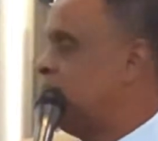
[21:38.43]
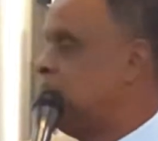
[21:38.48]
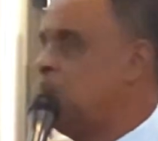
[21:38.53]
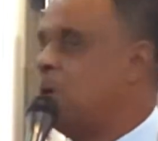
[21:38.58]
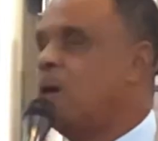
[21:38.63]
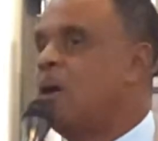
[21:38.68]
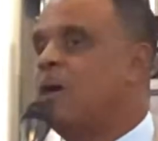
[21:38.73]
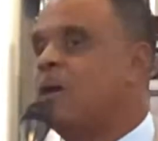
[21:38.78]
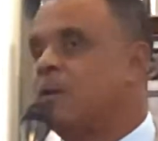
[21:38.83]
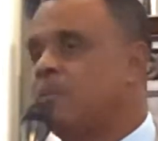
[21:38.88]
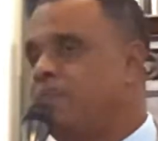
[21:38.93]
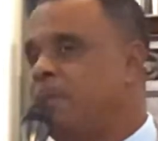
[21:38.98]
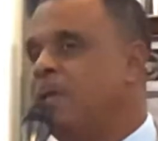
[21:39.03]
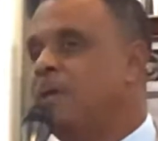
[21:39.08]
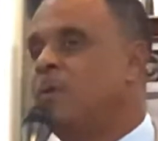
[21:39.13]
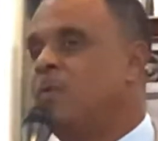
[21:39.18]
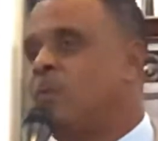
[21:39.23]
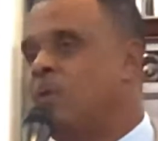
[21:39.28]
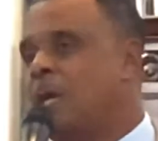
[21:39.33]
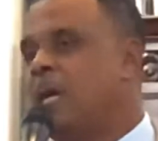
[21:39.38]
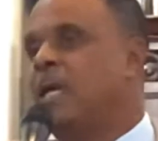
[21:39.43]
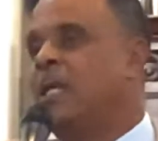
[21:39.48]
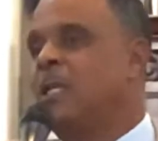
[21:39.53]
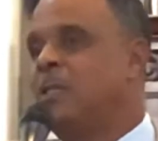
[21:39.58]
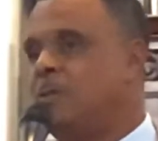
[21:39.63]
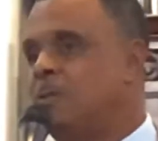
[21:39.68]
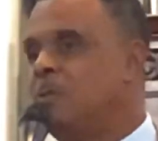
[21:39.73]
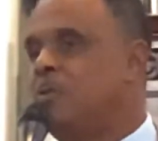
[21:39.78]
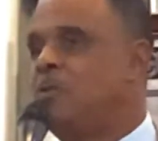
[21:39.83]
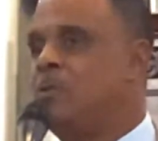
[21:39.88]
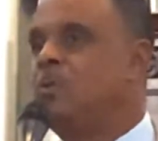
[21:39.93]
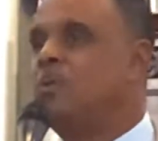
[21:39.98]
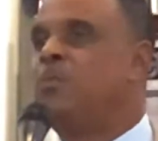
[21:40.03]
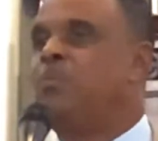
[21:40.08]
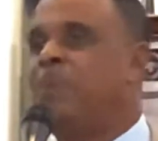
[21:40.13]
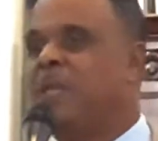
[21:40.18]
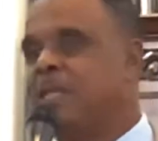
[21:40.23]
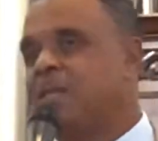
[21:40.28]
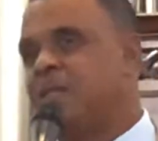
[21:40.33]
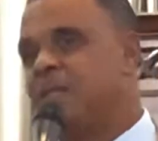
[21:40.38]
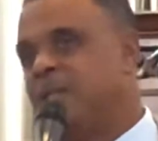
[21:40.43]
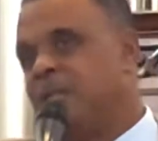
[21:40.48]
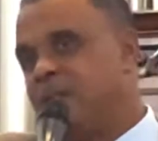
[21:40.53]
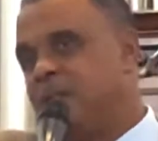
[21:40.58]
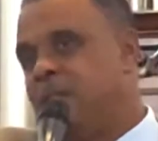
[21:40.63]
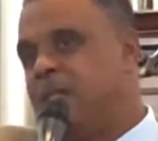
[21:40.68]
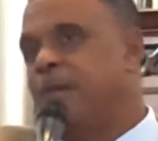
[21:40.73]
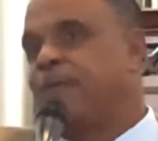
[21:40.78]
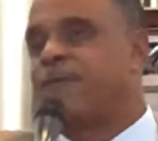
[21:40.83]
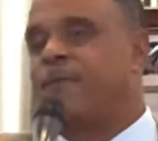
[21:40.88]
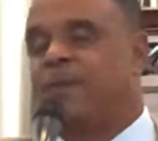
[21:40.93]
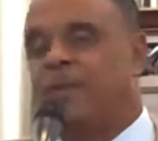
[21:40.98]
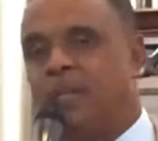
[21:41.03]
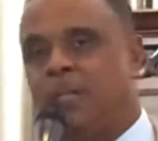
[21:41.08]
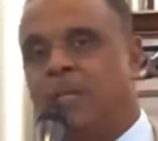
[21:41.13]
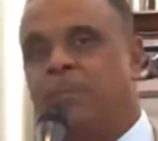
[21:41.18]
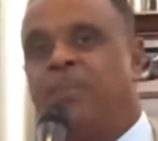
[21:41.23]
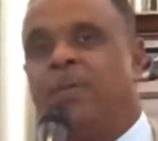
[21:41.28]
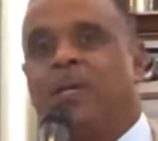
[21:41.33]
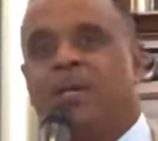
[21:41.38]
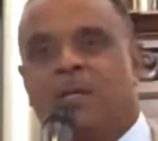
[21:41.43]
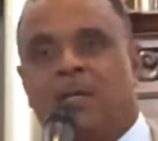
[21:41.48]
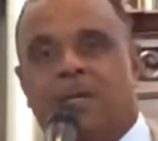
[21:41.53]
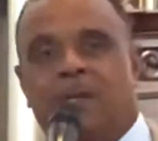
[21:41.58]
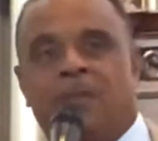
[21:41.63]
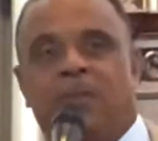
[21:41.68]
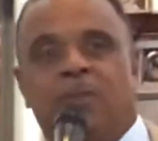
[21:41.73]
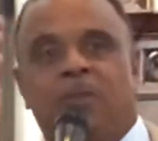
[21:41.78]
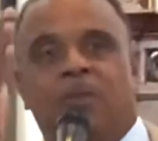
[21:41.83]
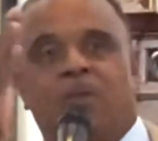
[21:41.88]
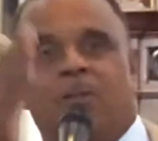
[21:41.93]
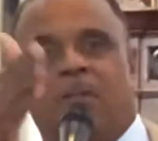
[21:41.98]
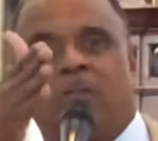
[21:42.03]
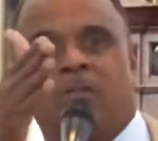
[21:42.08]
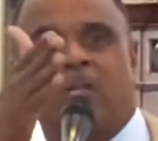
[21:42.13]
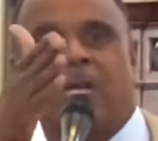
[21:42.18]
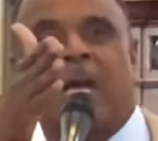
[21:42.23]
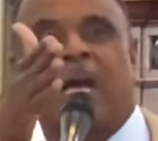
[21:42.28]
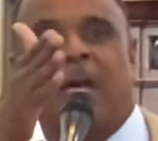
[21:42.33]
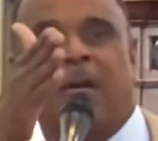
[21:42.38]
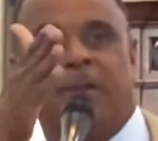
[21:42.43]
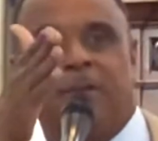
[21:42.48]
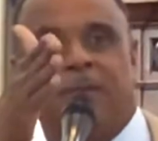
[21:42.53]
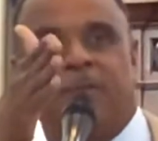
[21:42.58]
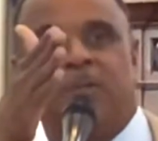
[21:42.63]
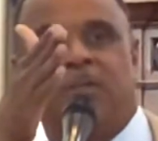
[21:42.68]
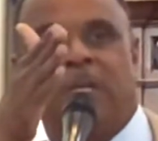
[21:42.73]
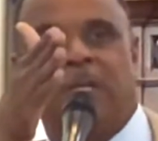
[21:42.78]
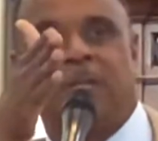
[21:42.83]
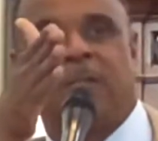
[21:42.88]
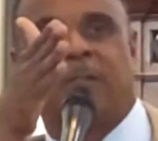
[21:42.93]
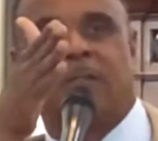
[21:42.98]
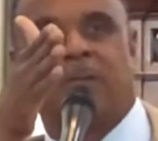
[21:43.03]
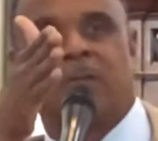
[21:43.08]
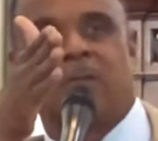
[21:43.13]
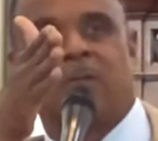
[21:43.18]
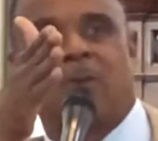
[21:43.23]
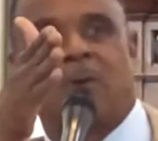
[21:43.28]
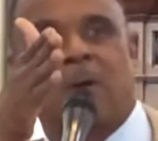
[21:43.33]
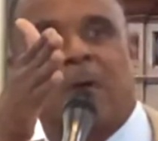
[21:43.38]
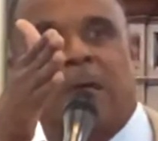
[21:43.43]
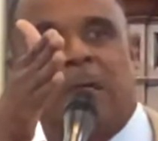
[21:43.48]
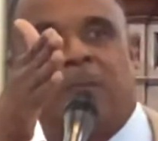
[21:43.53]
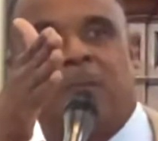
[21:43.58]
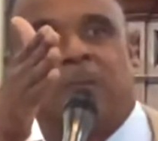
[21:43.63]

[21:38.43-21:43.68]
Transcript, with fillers: There ought to be a way that you do business differently because you're a child of Jesus Christ.